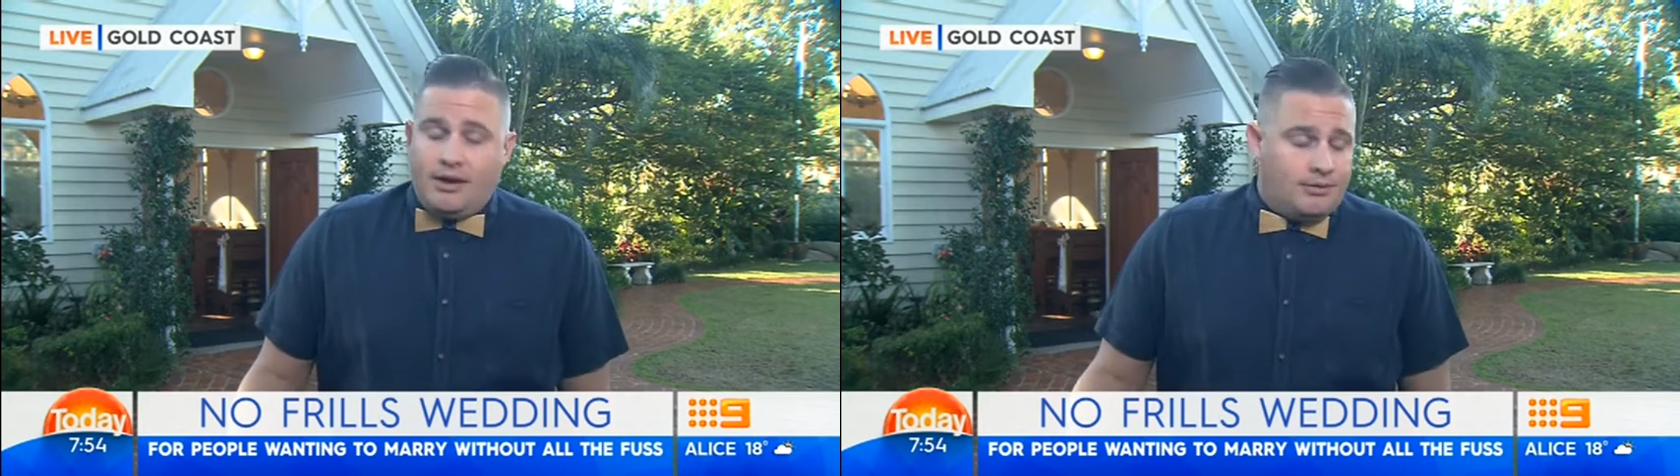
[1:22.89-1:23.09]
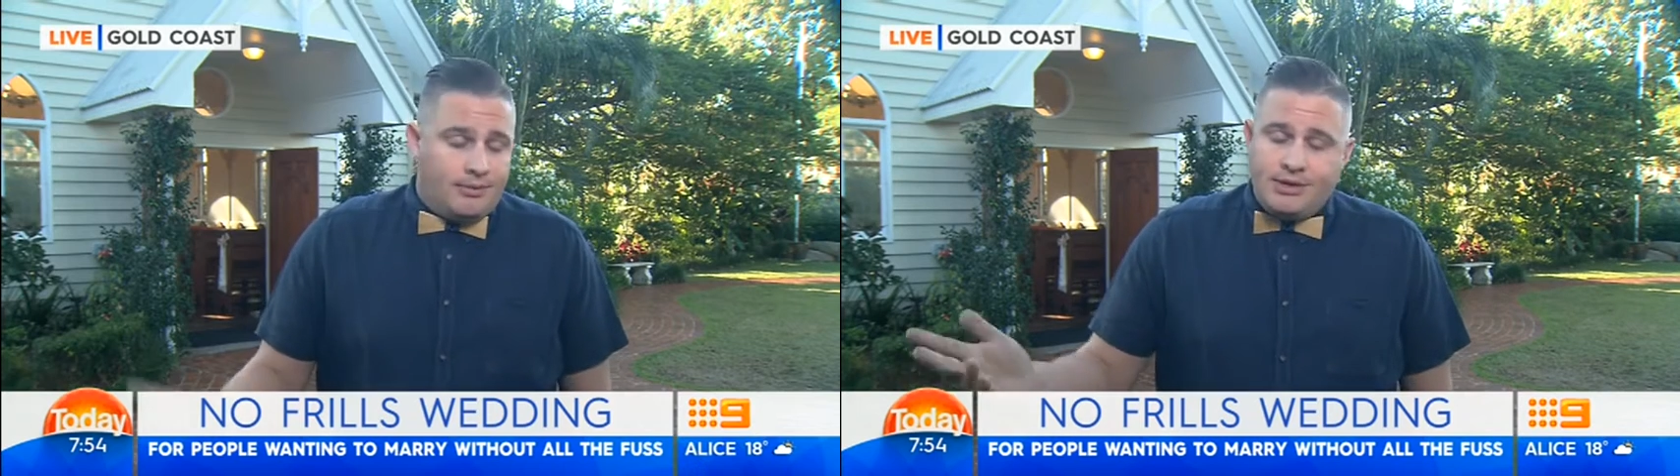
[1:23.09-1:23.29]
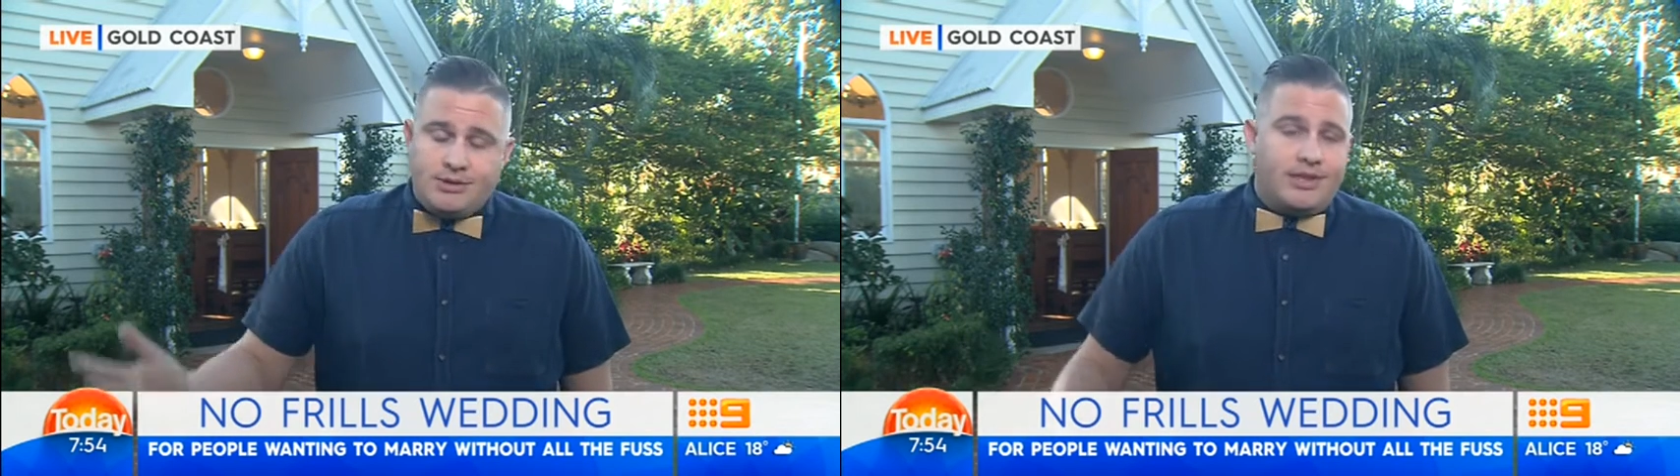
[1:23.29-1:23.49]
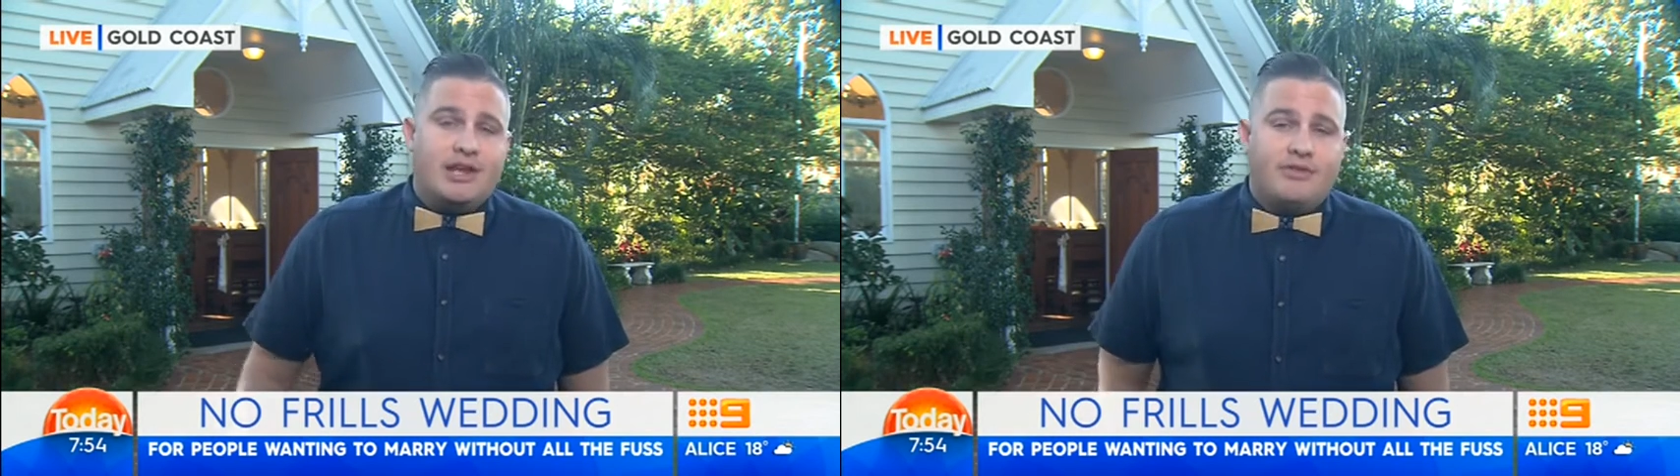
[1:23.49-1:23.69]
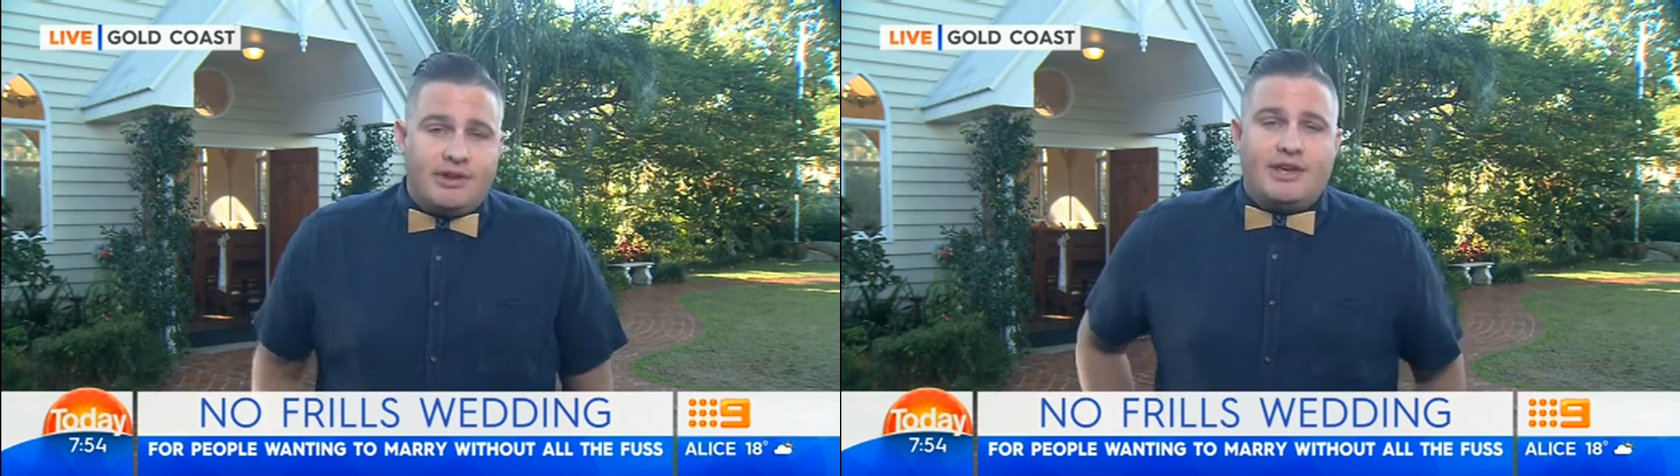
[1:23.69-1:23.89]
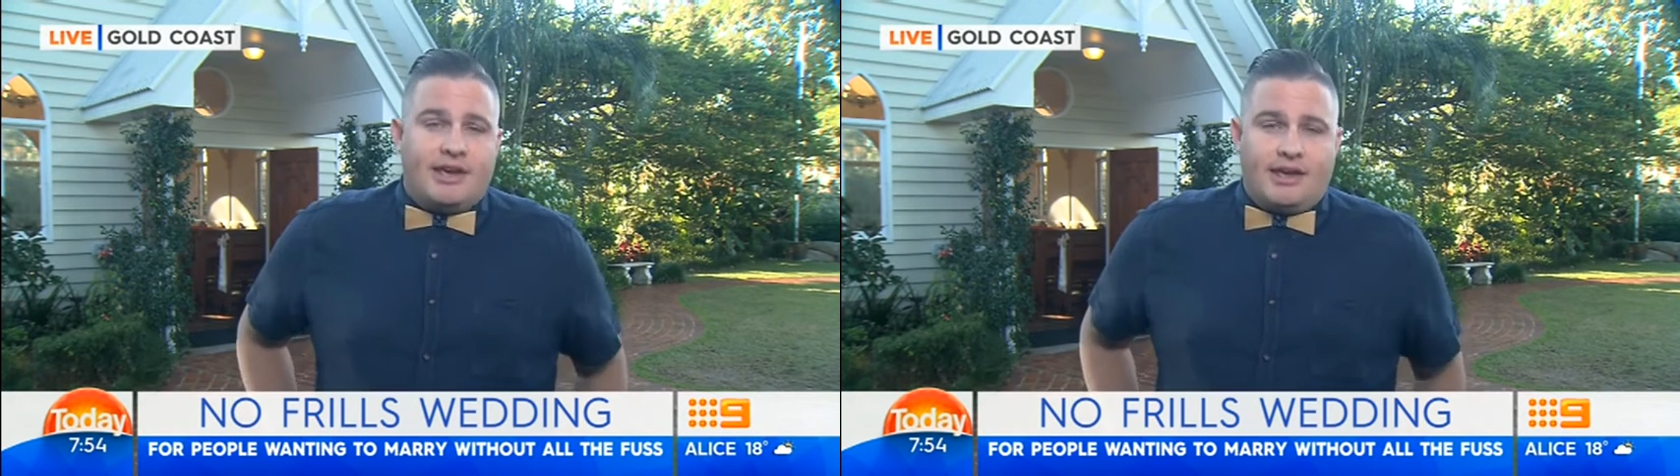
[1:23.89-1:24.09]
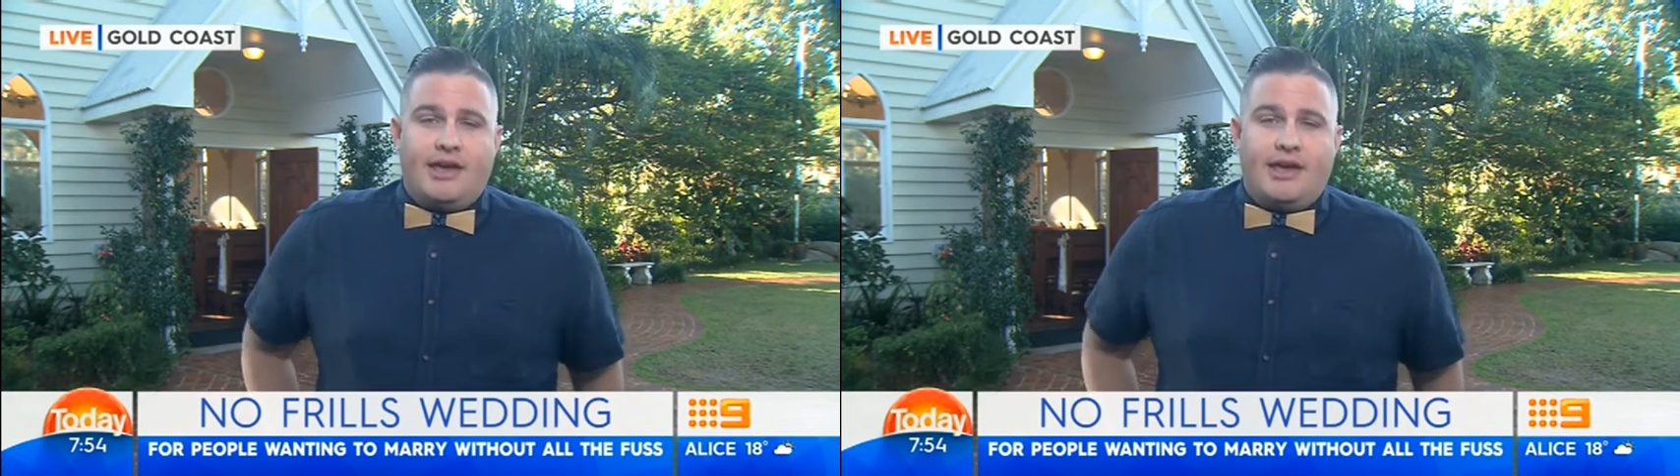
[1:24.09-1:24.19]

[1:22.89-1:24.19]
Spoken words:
and we do that every day,